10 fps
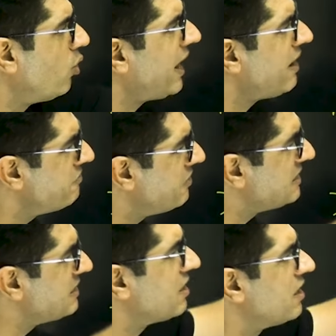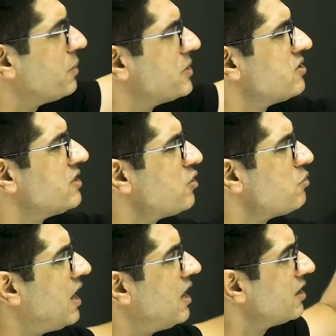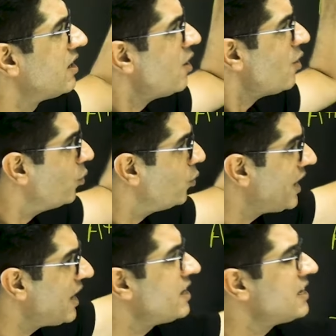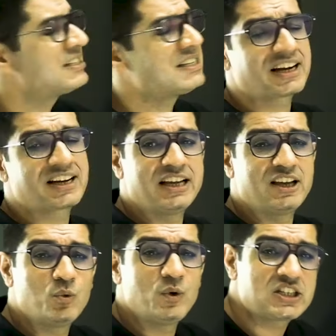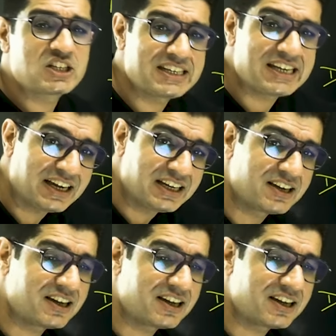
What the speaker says: every single question that you marked, where exactly, in which category